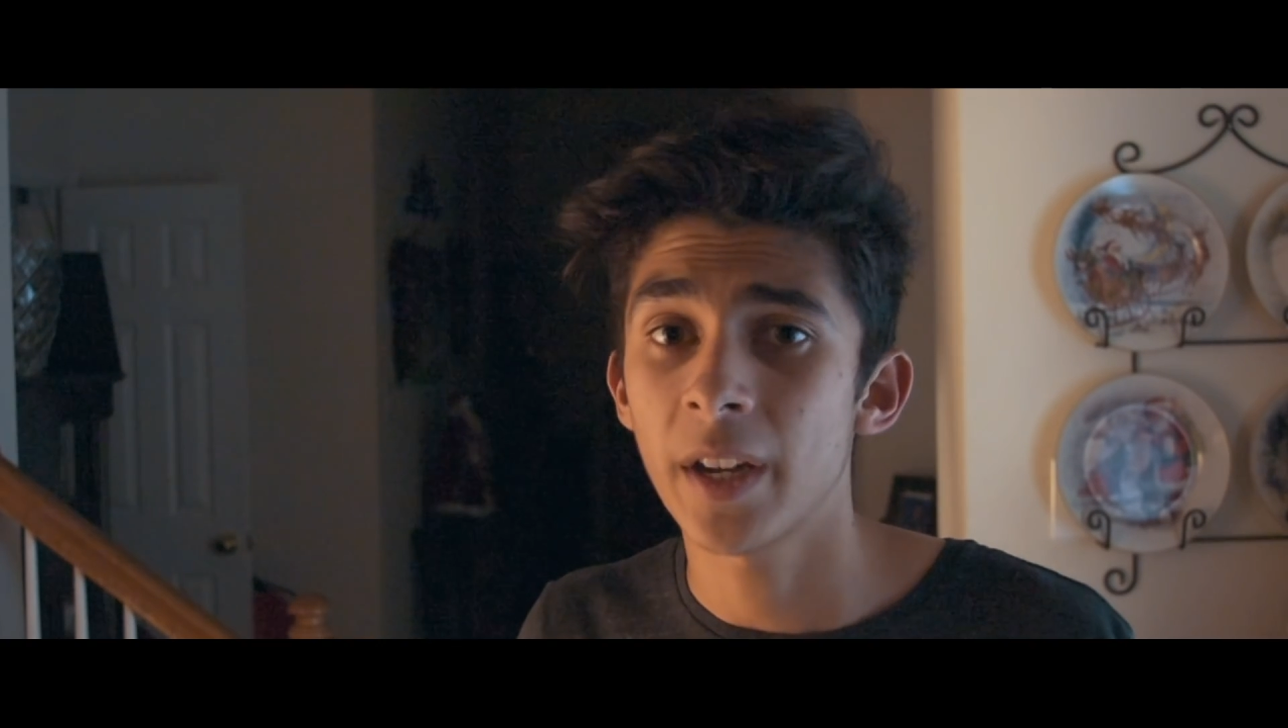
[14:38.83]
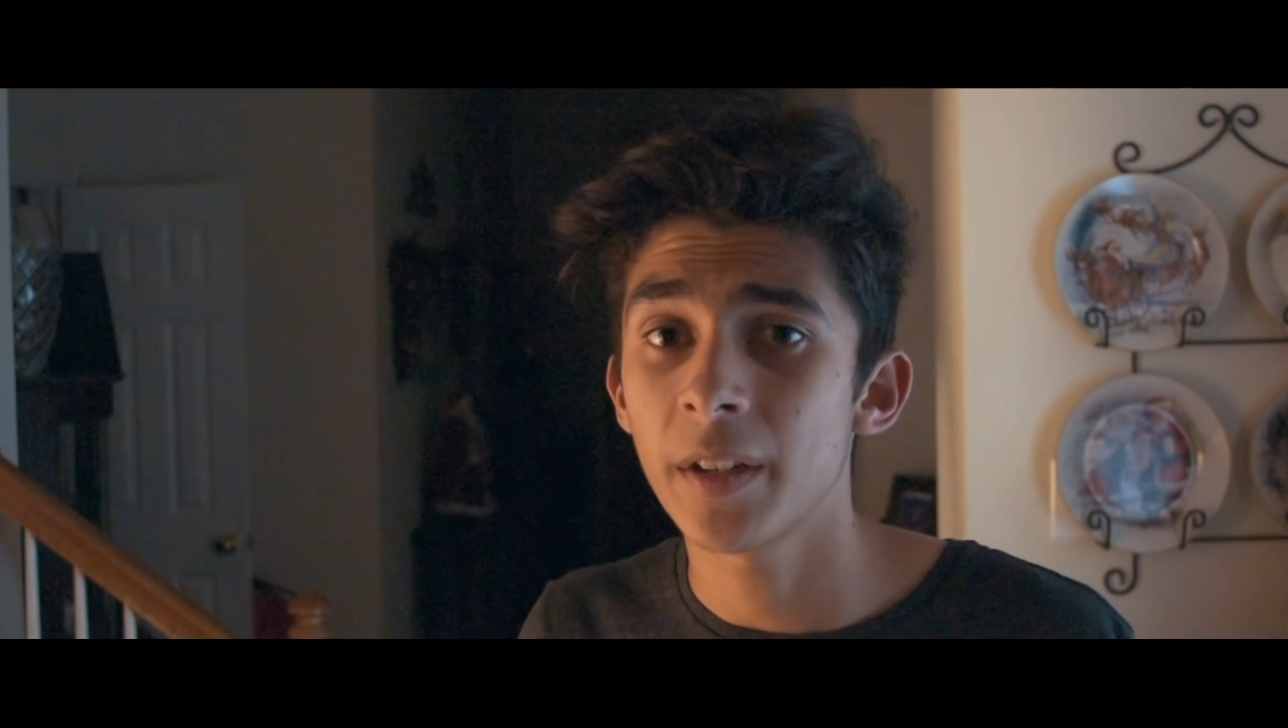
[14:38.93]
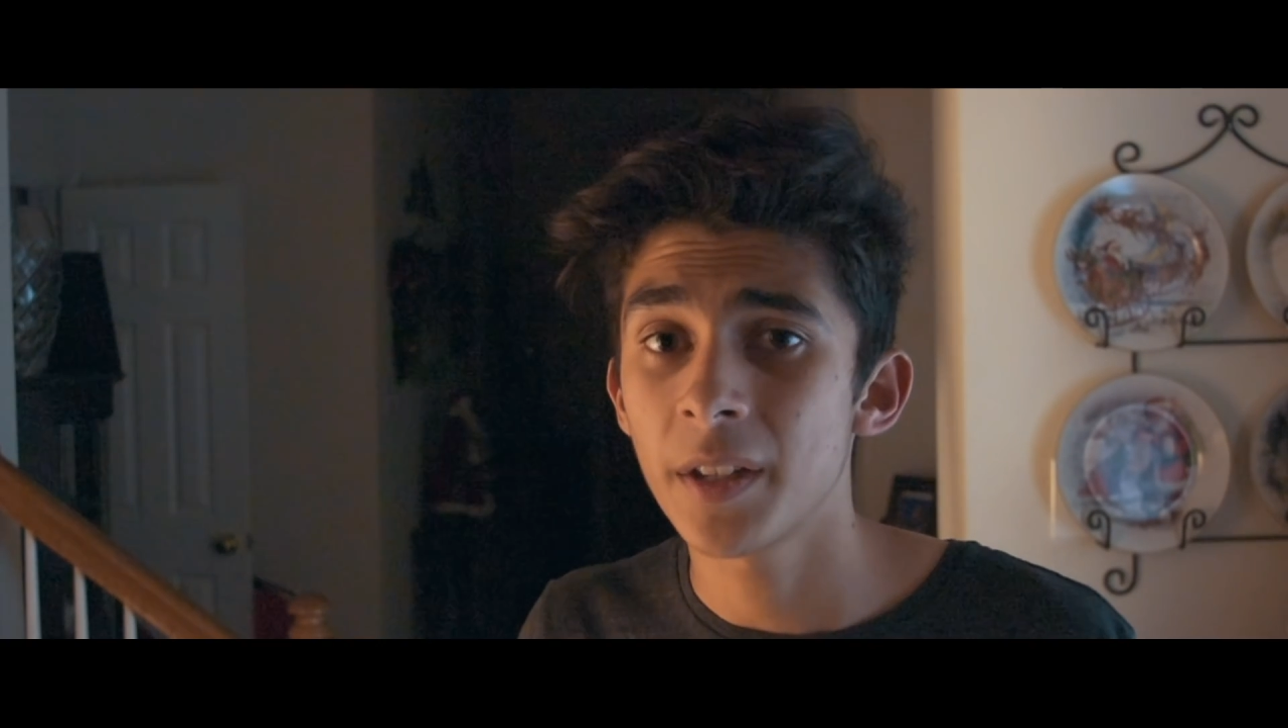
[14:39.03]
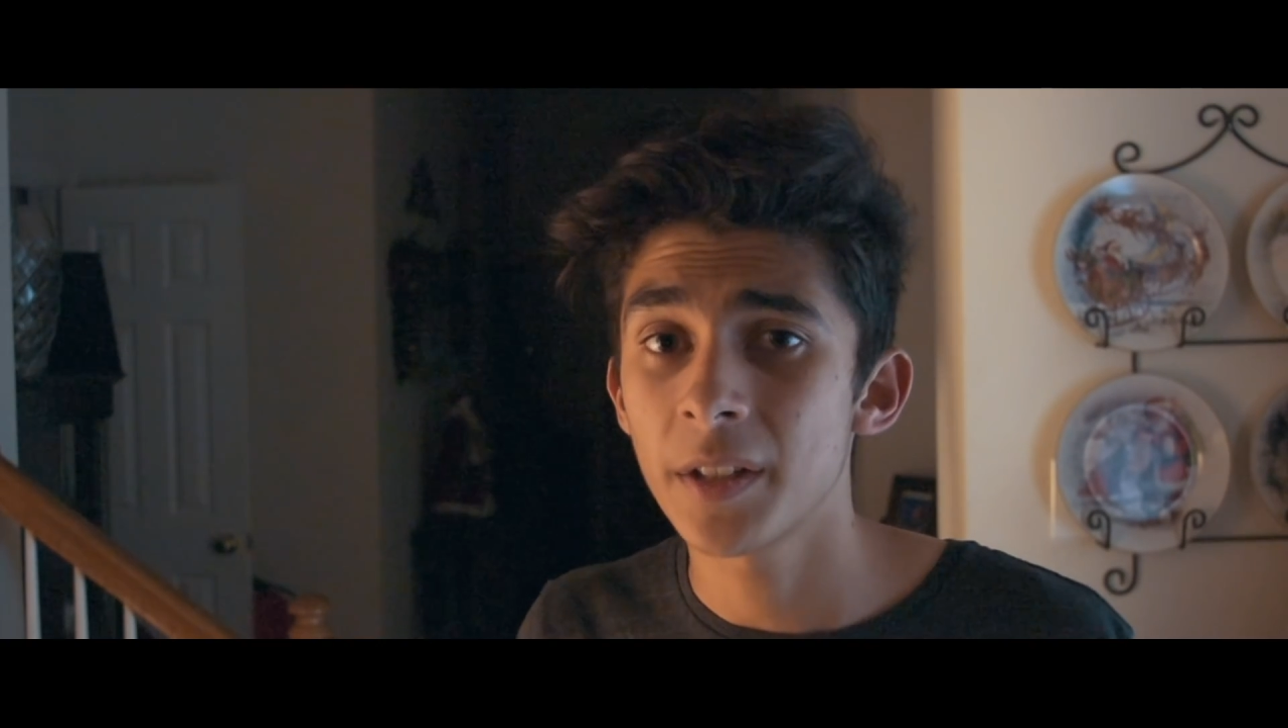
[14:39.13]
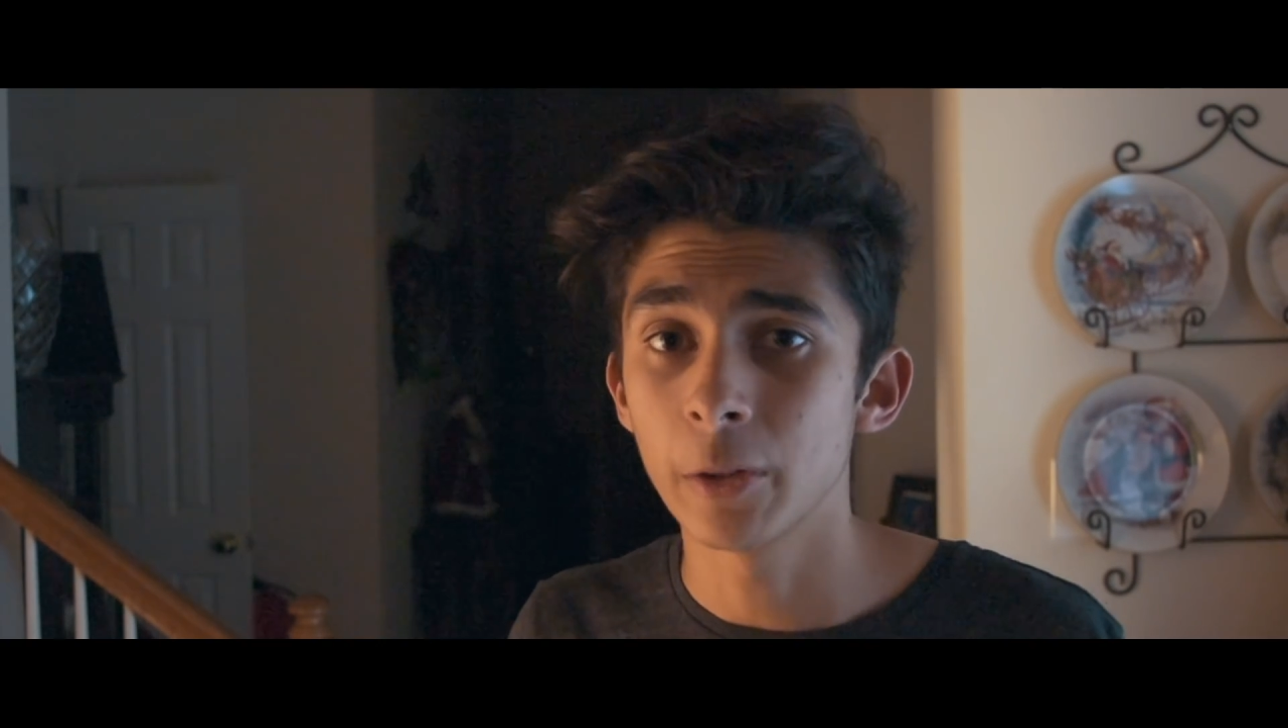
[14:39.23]
out
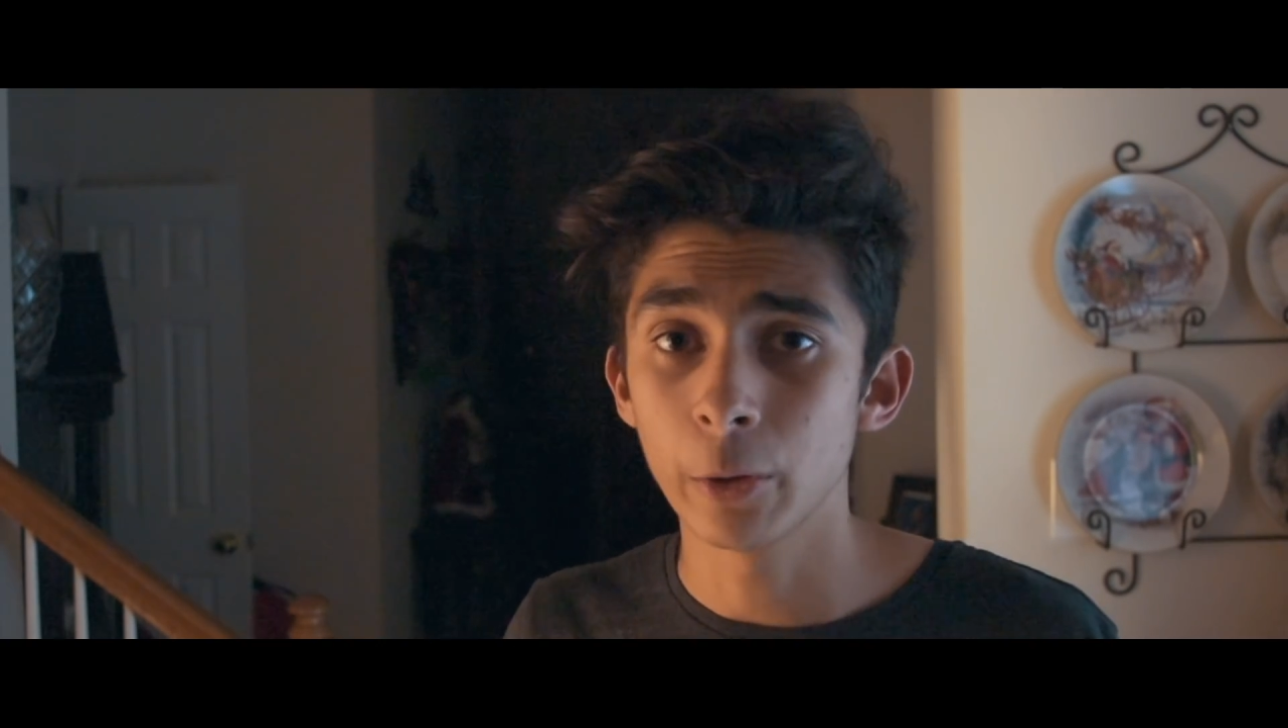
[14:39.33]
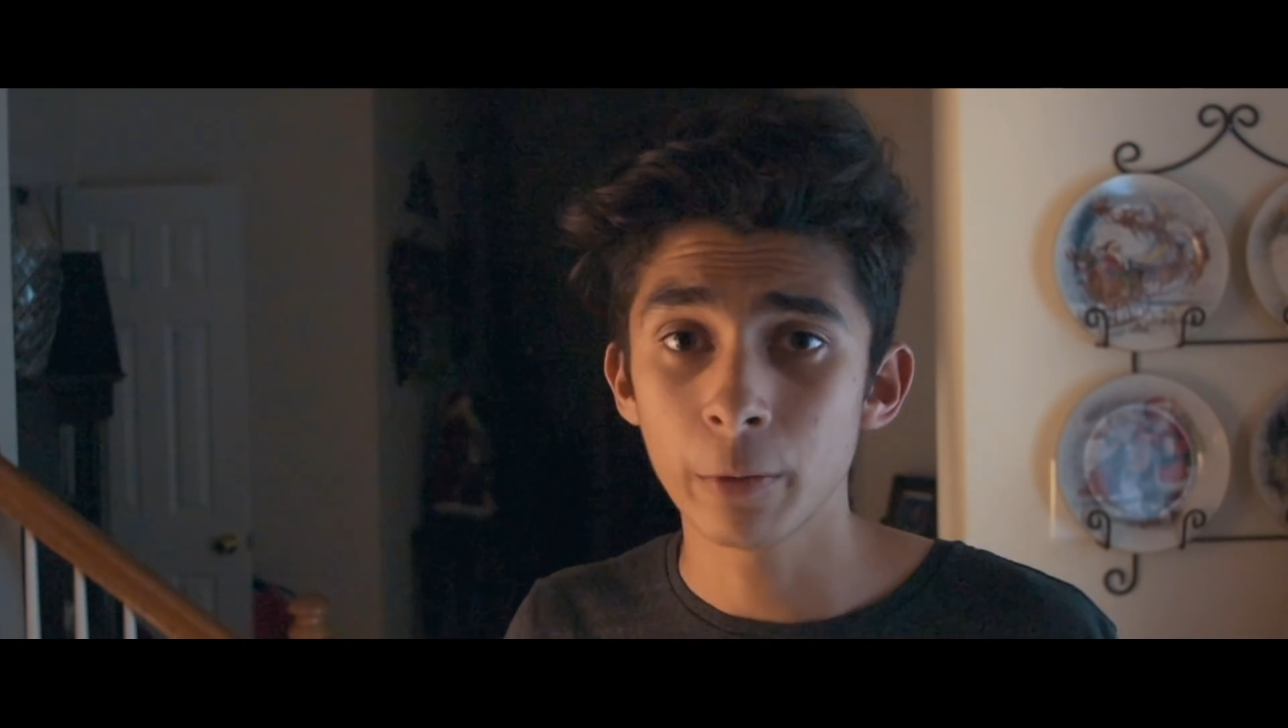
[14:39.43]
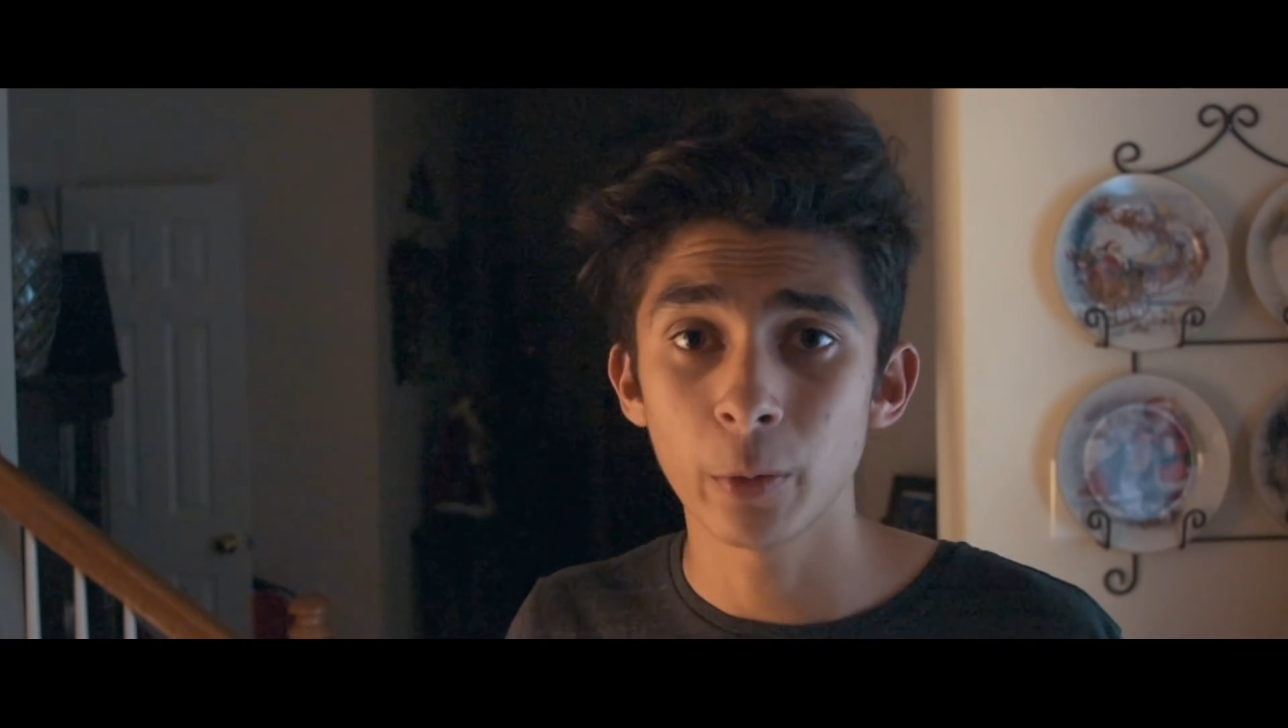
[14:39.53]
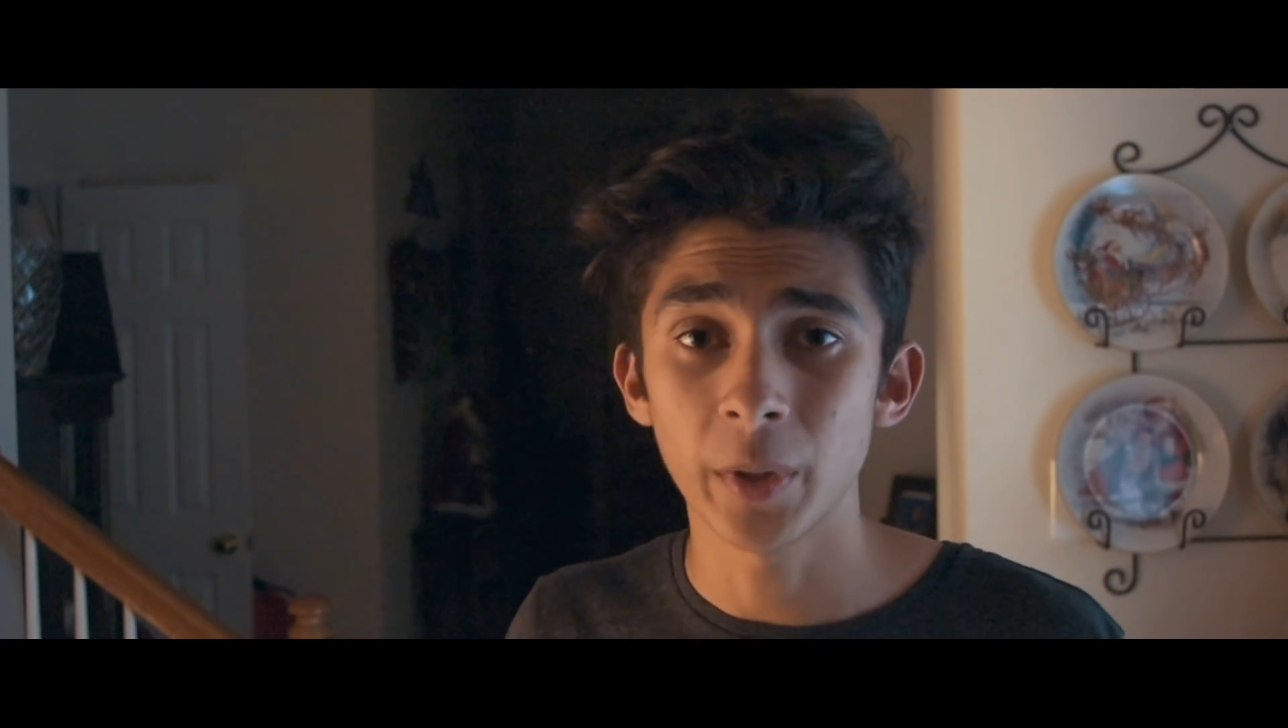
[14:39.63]
of this and learned from